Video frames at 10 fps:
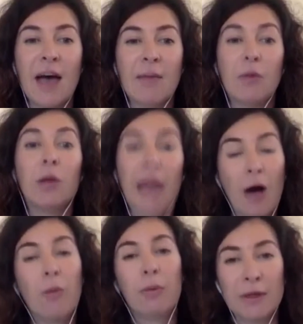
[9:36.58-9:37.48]
will
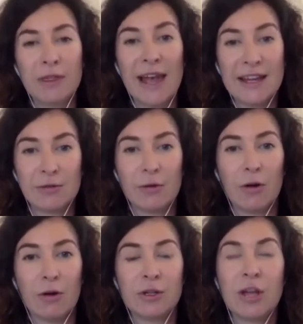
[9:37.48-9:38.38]
help with later
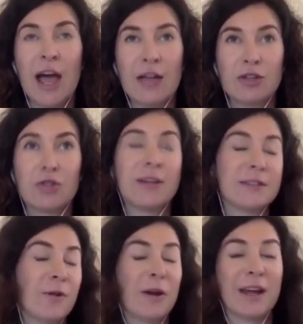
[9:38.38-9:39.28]
on
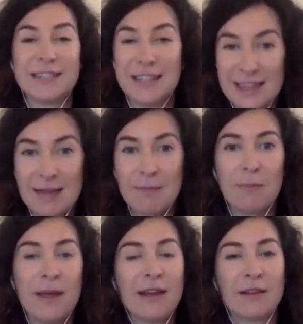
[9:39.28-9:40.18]
transferring it to them
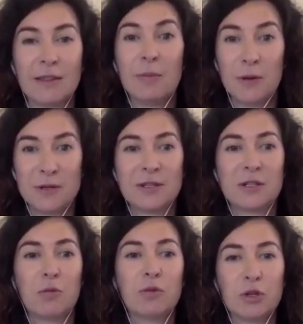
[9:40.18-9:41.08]
being the person
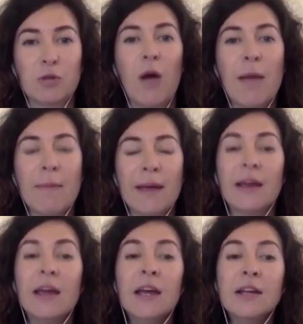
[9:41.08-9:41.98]
to do the
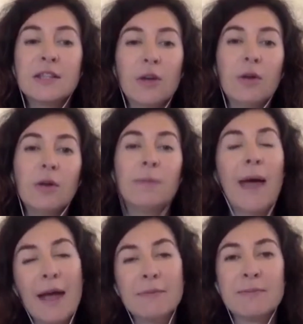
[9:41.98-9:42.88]
wiping. So
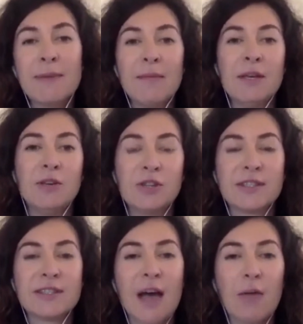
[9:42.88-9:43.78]
perhaps maybe you
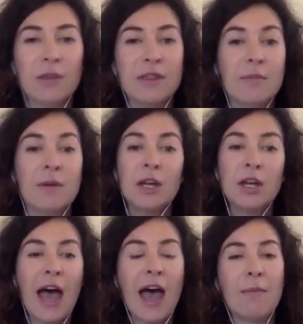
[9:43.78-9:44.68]
just start with them
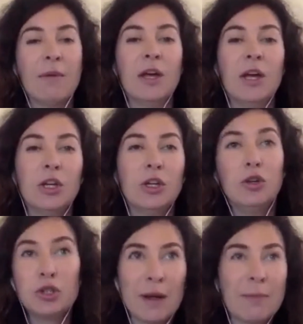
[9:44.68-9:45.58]

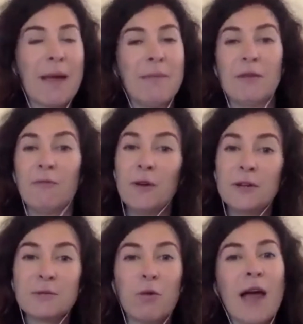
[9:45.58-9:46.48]
you doing maybe the
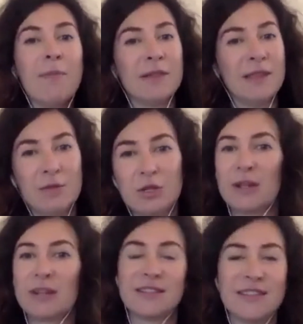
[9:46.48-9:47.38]
first wipe and then
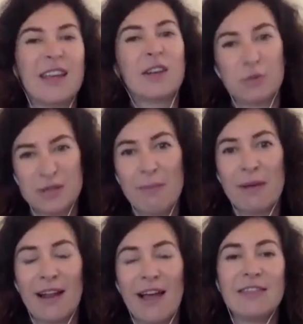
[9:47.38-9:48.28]
doing the second or
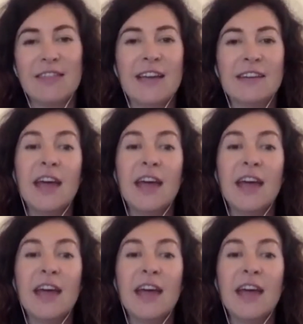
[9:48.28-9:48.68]
something like that.